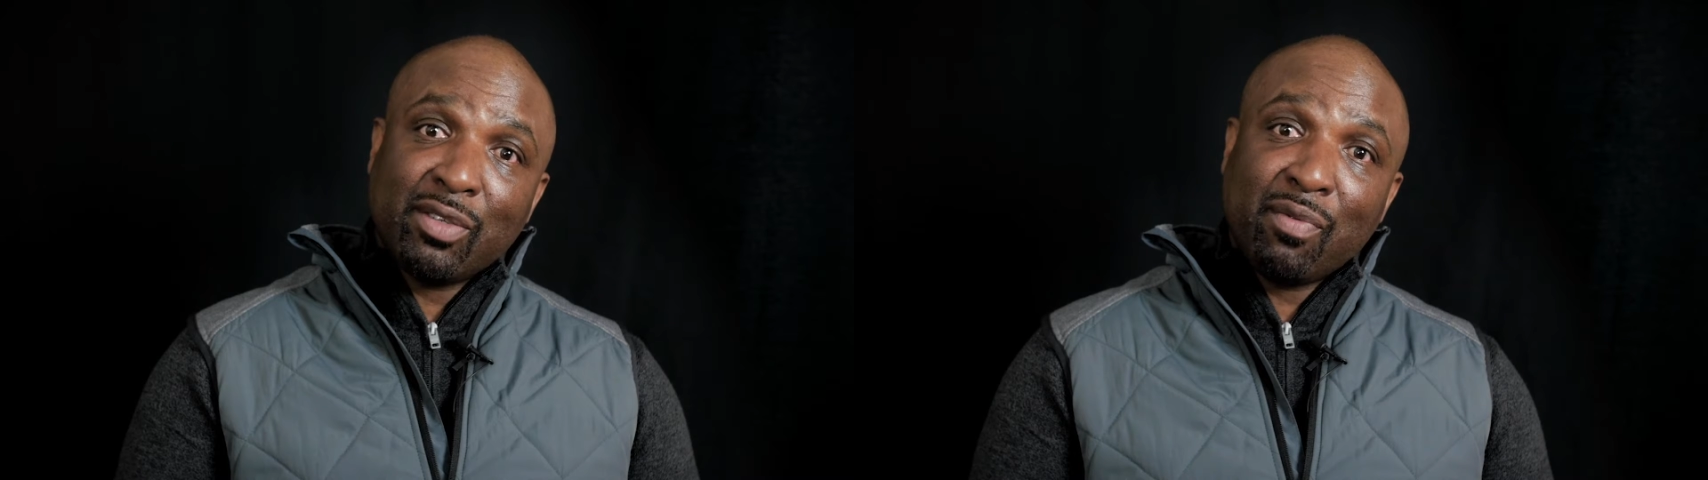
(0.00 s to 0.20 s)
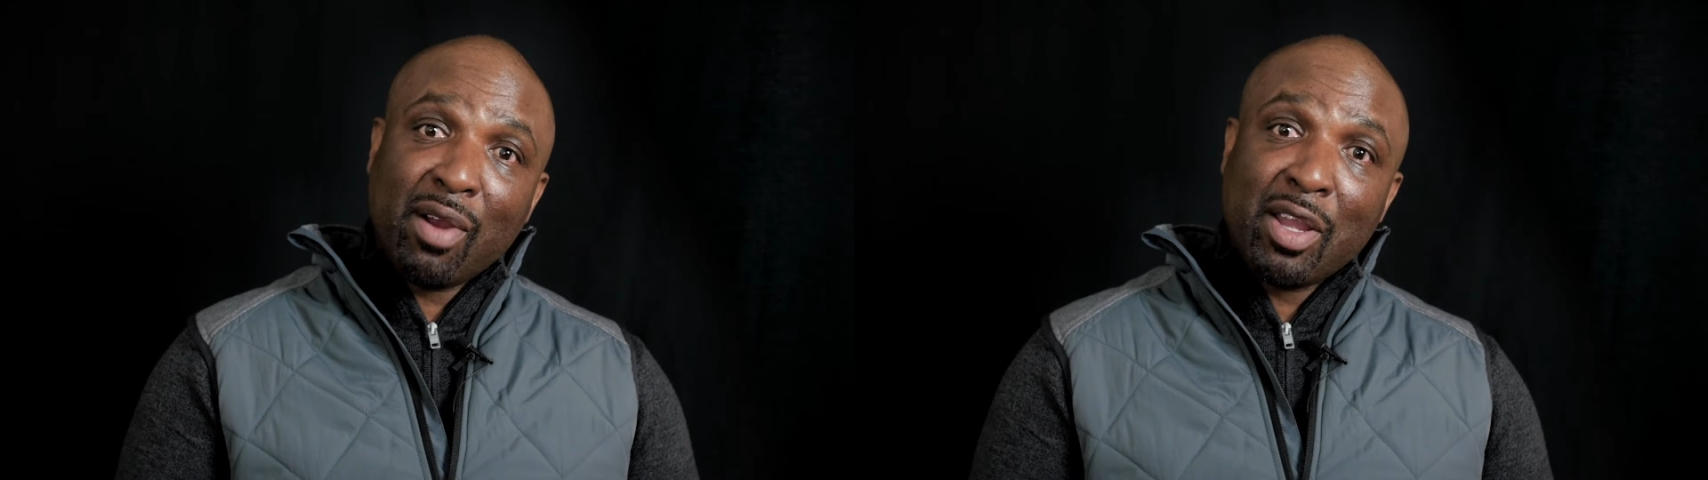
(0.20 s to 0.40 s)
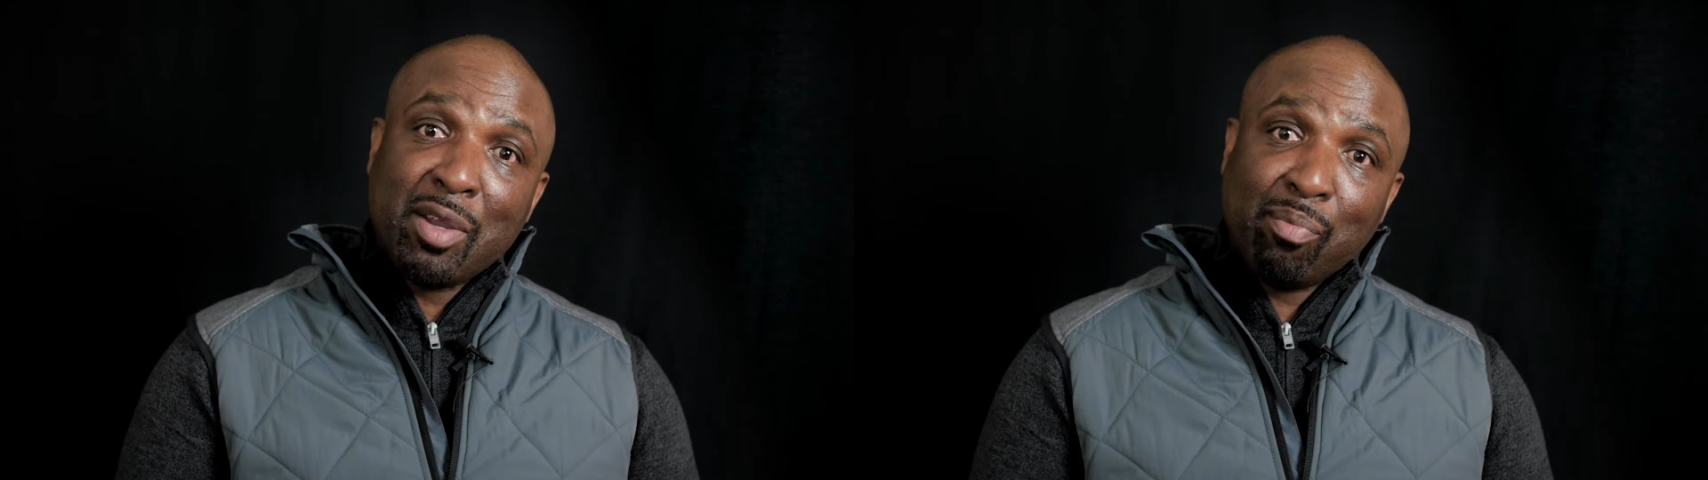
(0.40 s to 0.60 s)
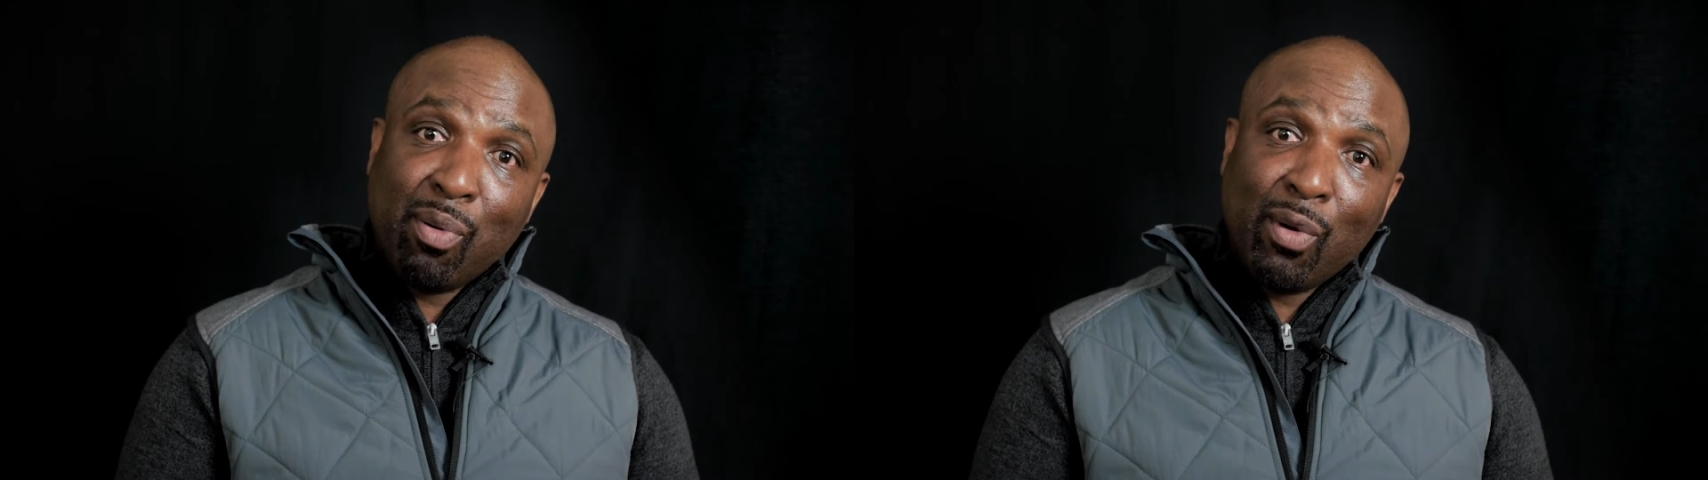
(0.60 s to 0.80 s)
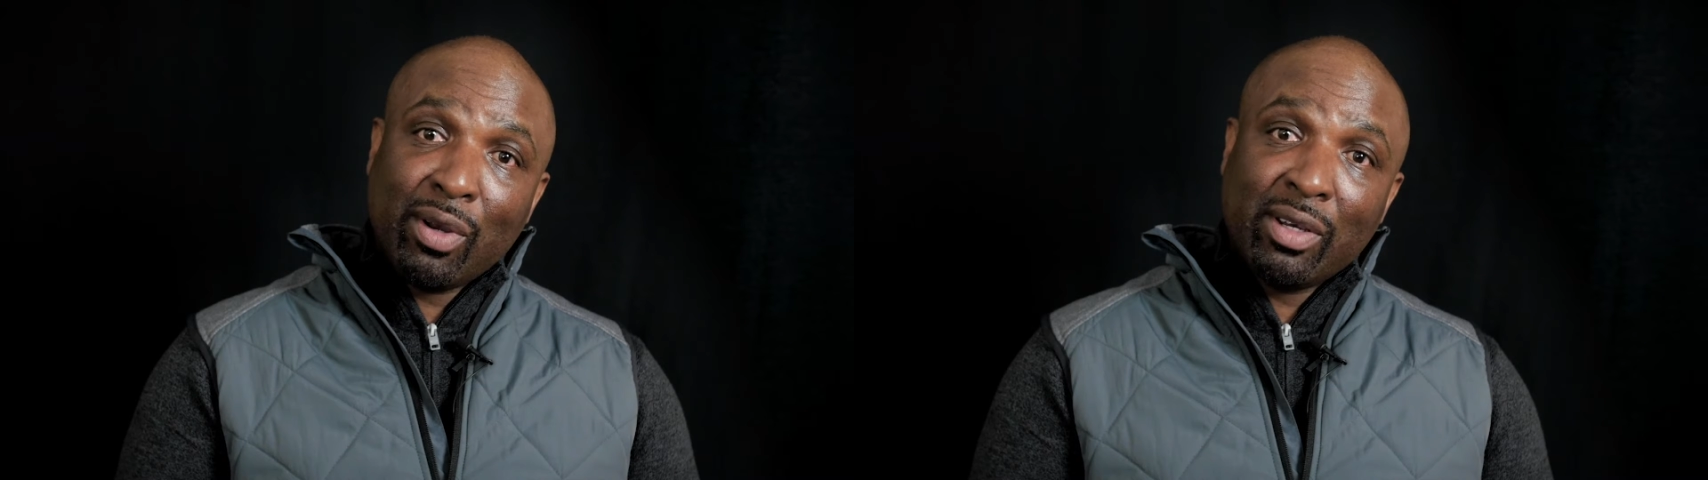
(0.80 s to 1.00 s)
It's very
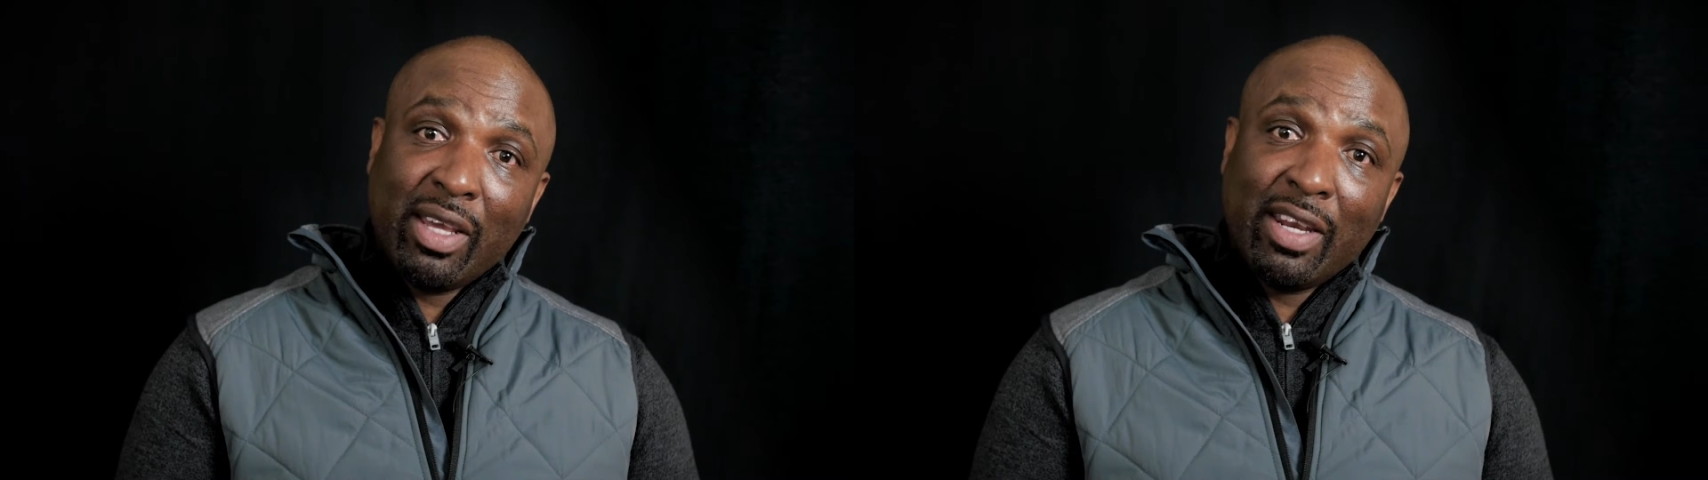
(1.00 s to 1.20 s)
important,